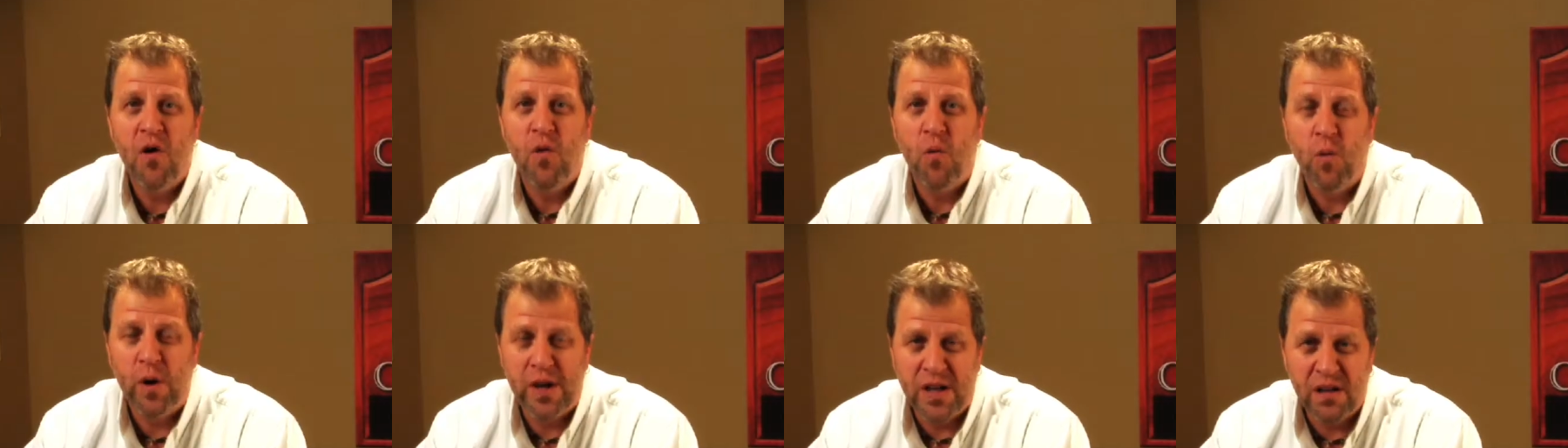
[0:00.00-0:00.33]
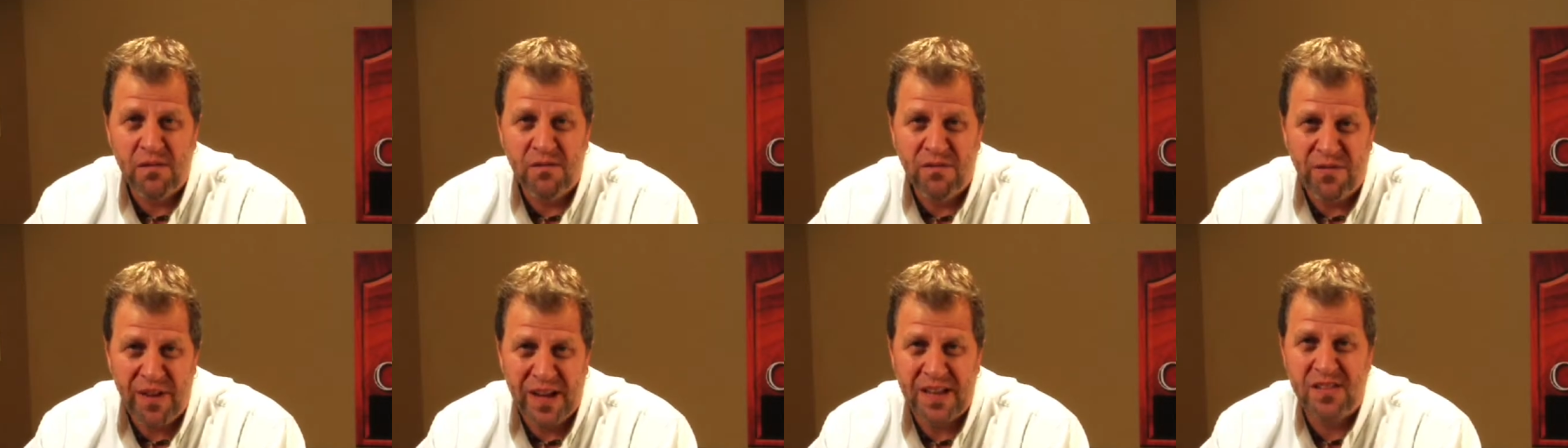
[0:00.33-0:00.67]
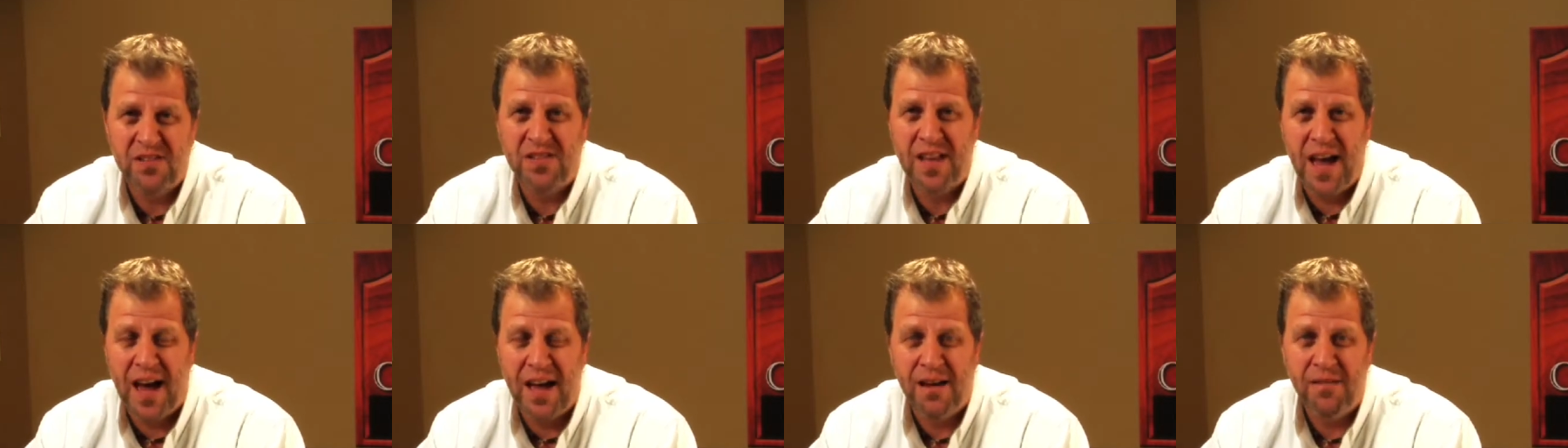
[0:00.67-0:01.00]
We can
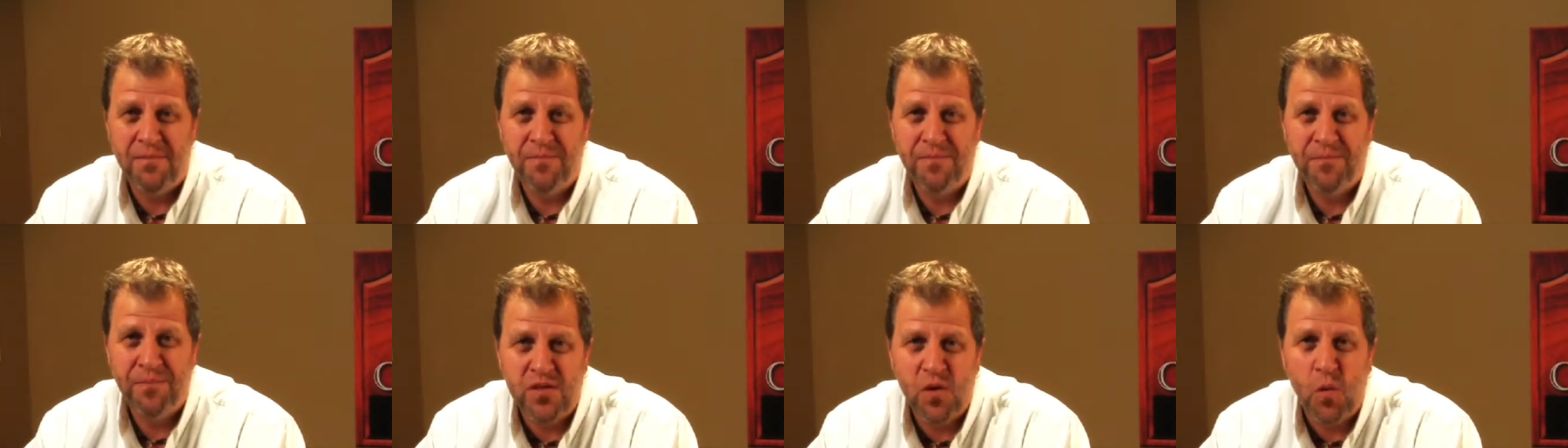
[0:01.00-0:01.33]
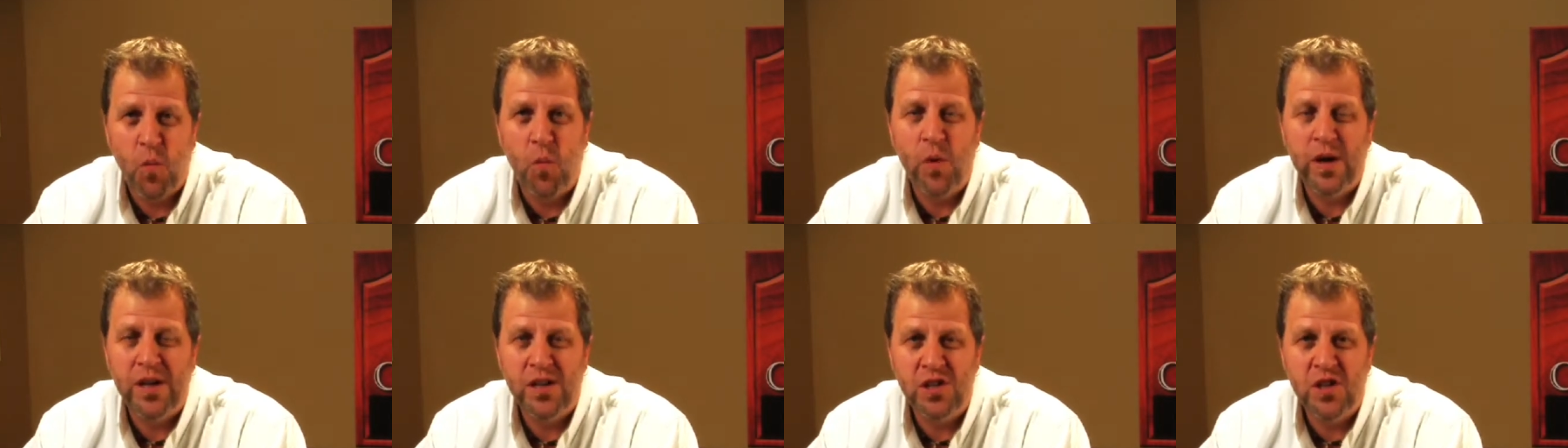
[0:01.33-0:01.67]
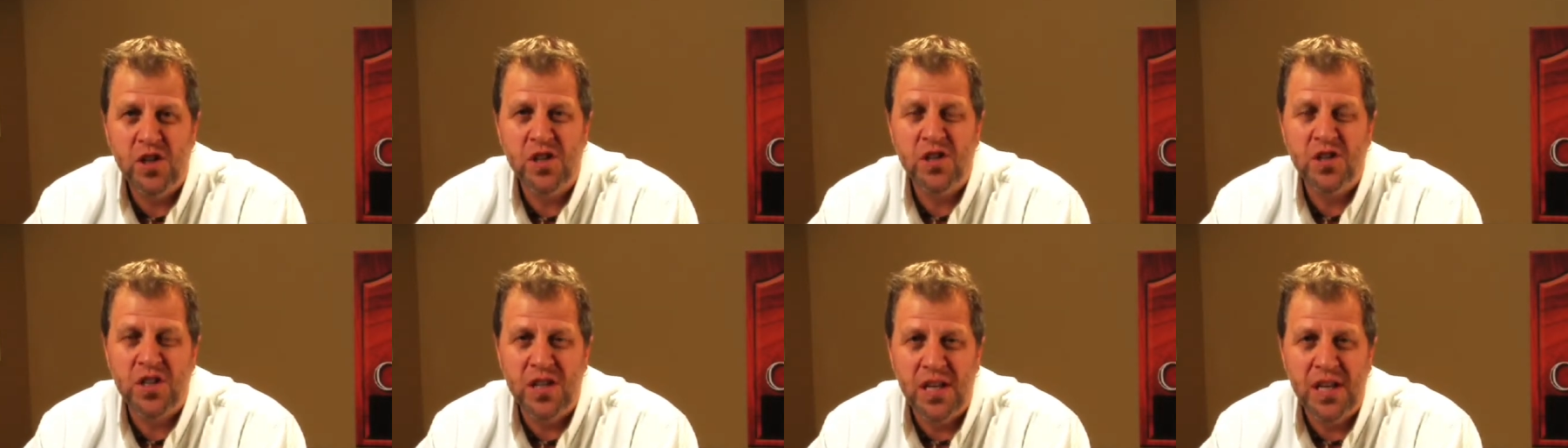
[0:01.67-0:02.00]
fix that. We
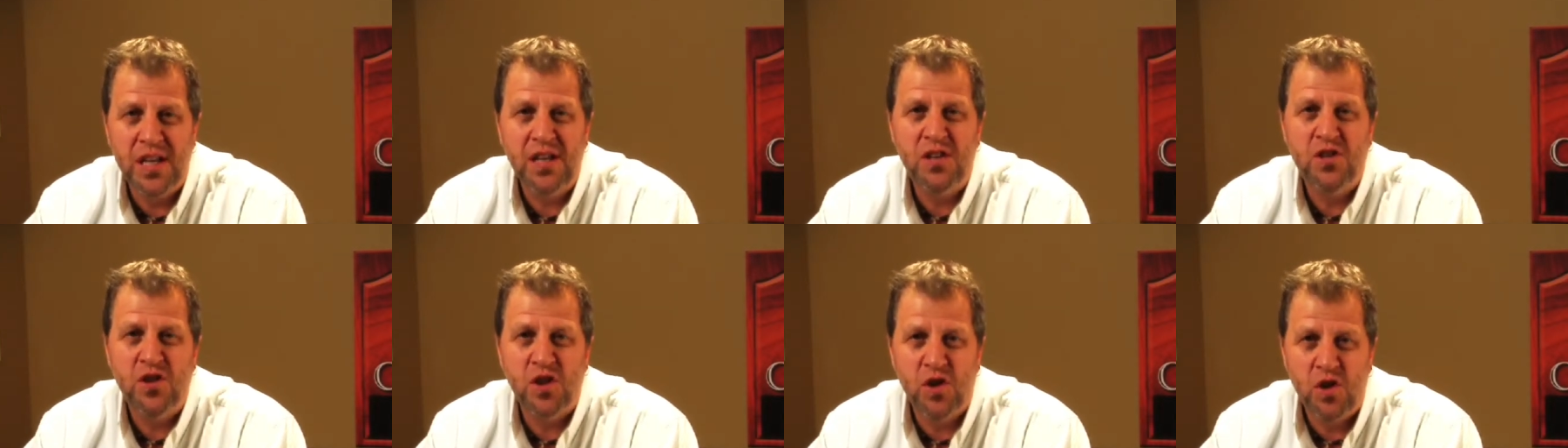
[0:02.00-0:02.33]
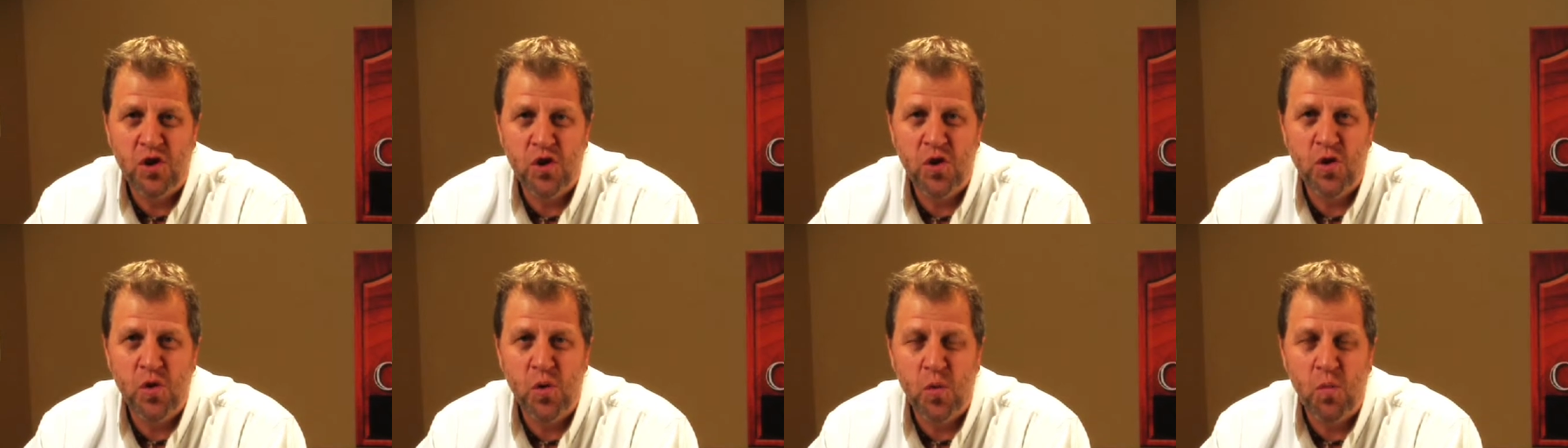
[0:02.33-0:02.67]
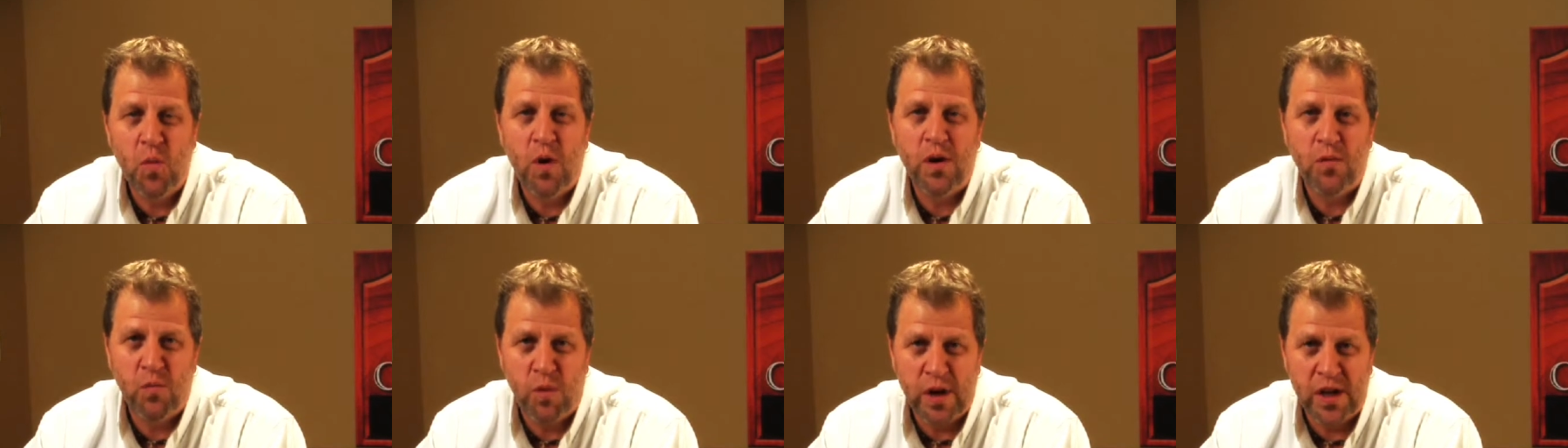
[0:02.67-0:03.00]
just need to do
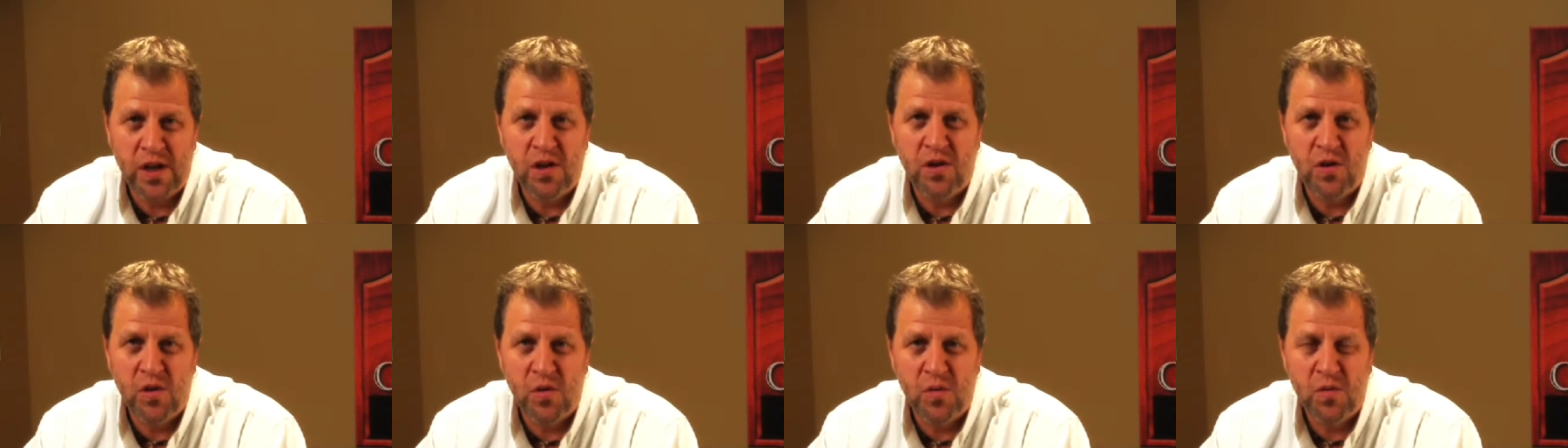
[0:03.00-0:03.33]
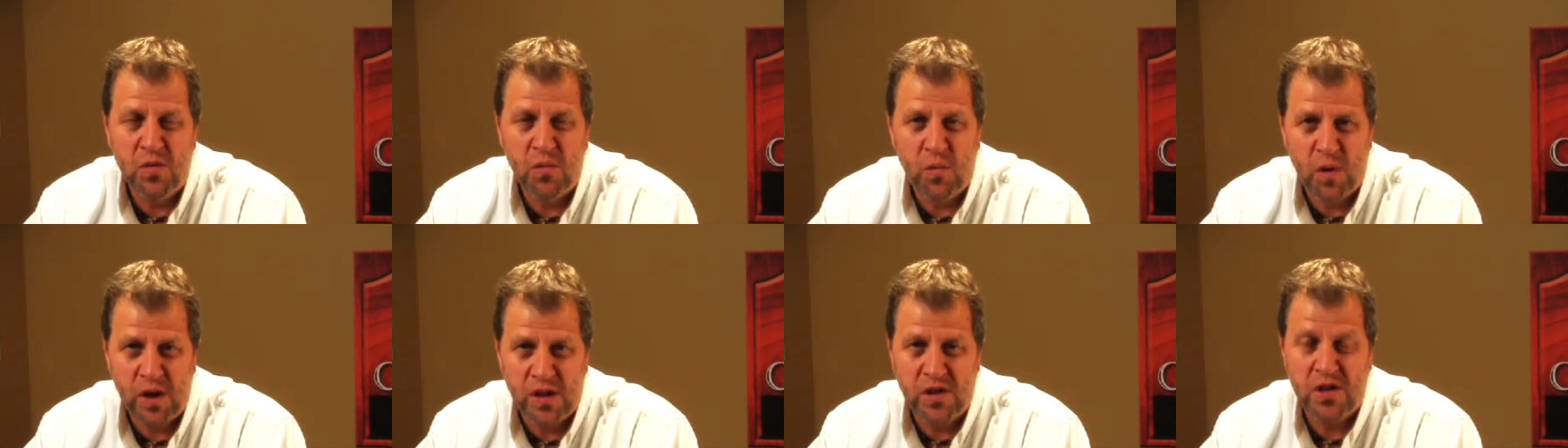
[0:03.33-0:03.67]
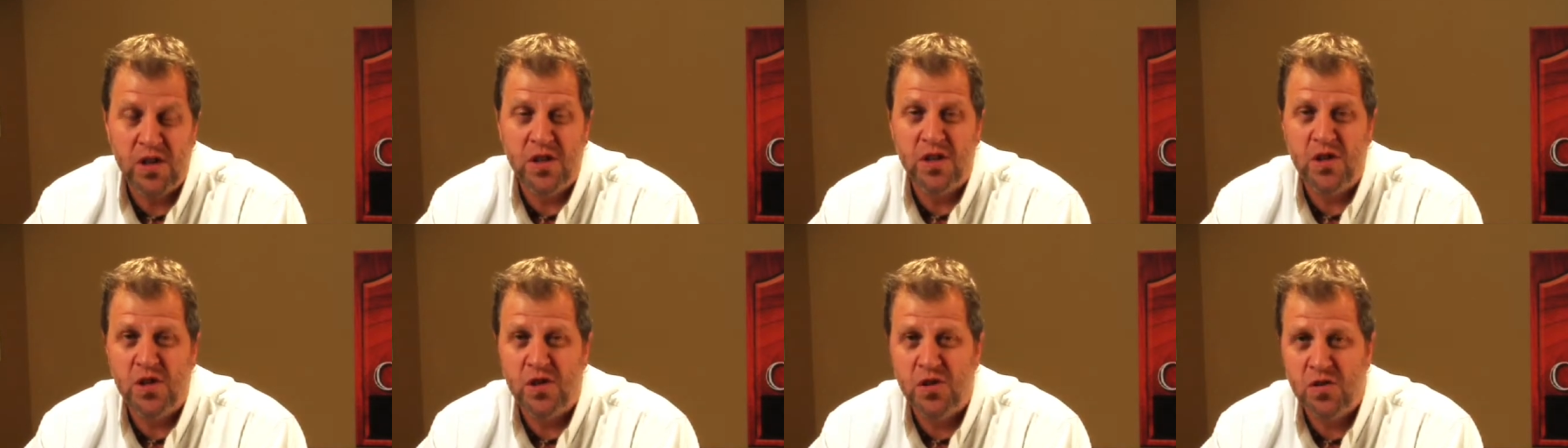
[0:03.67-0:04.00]
what we do, which
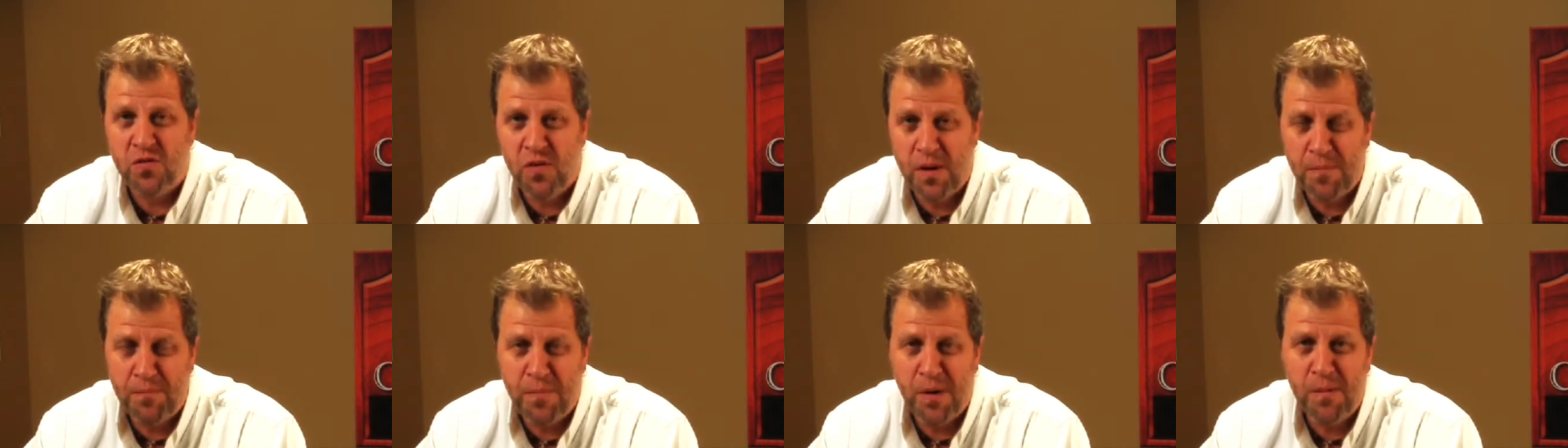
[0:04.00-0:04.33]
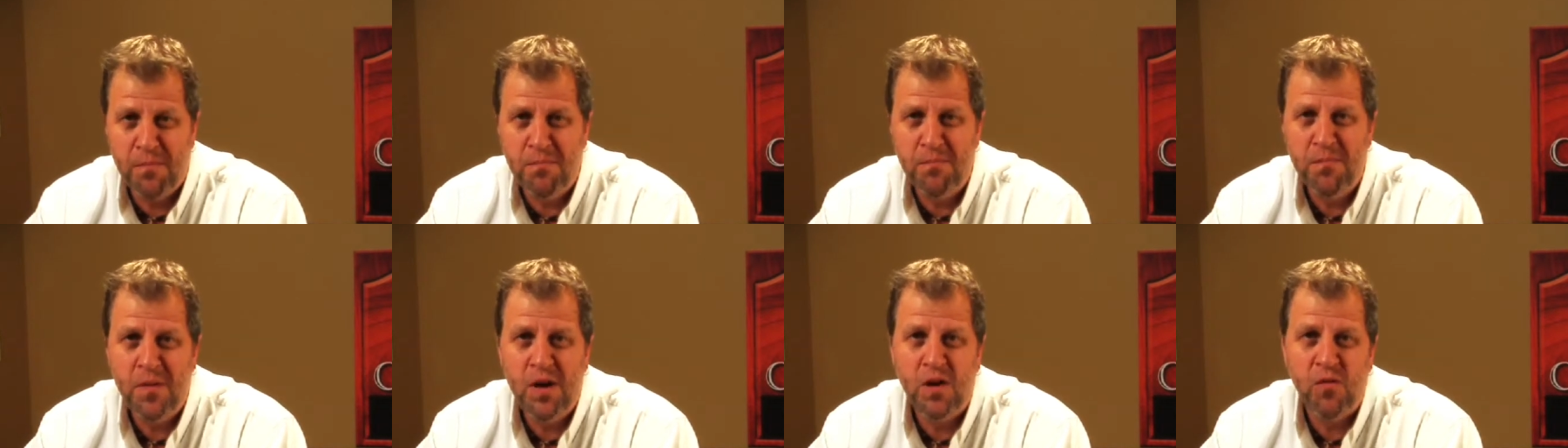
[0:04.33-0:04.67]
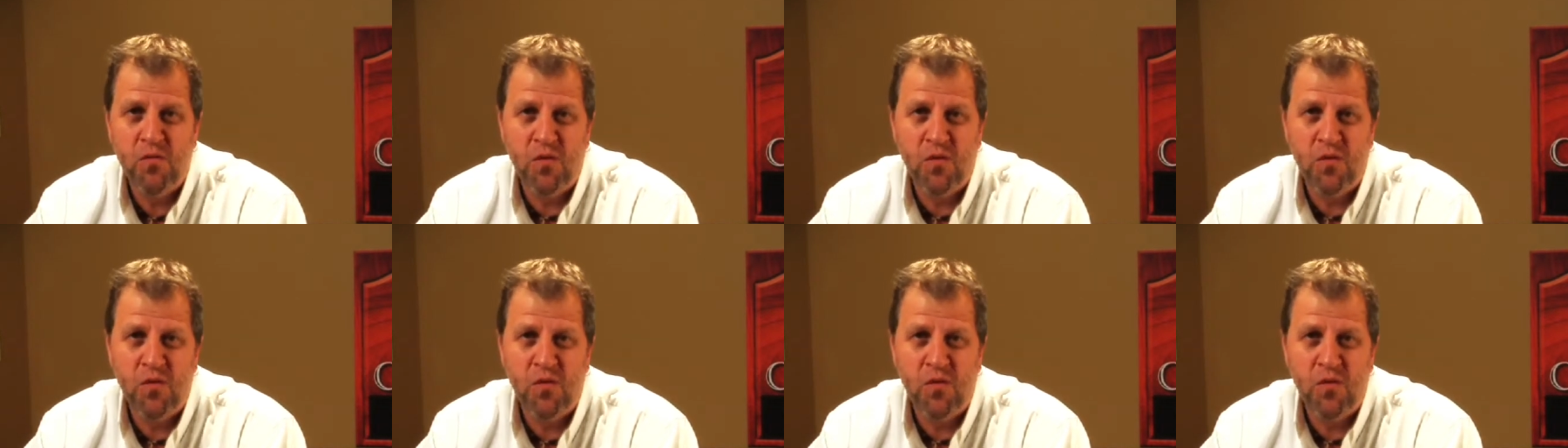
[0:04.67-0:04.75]
is strip them,